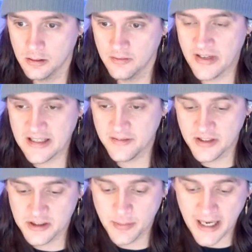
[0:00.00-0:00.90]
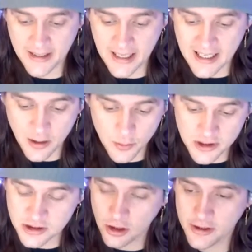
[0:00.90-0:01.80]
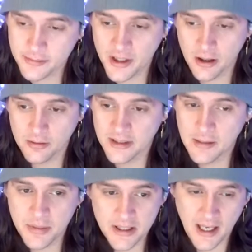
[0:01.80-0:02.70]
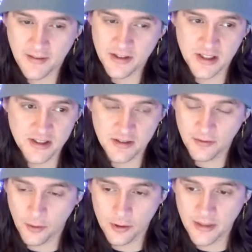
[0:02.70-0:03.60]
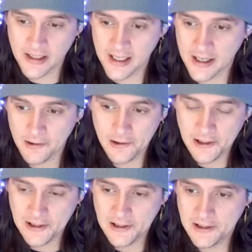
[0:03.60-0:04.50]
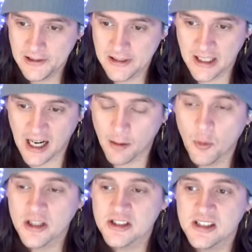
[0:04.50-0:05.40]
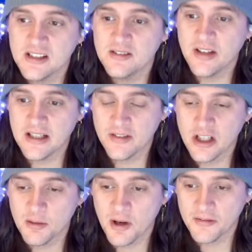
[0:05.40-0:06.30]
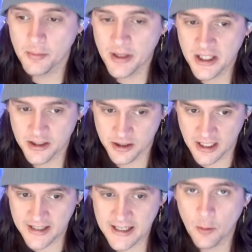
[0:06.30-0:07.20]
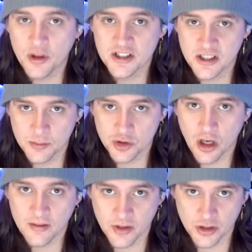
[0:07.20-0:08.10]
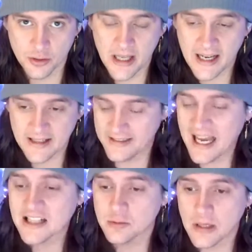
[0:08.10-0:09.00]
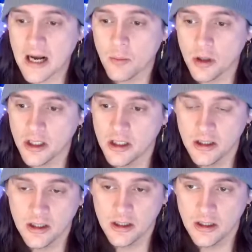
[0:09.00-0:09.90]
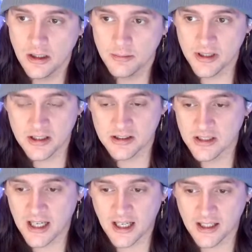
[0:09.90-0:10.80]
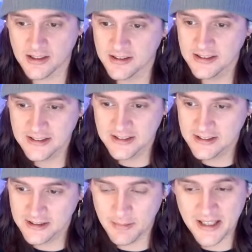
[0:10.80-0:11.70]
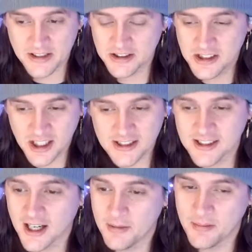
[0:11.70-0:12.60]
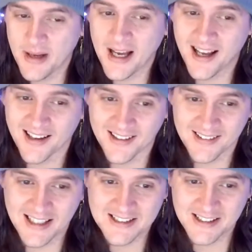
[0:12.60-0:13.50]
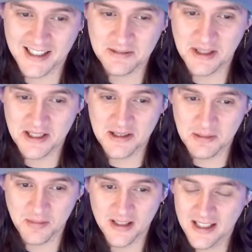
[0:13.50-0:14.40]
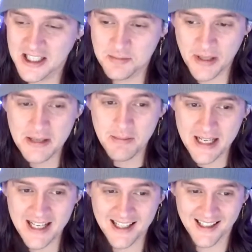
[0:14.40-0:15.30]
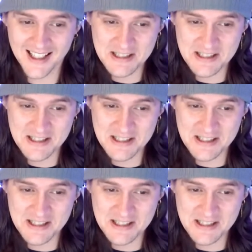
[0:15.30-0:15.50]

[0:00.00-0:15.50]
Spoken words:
Van de Veen's back. I don't want to start him, though. Let Ben Davies. He's in form right now. I want to see Van de Veen come off the bench, and then I want to see him start versus United. That's what I want because the man is just coming back. Let's let him get in a... It's been a minute.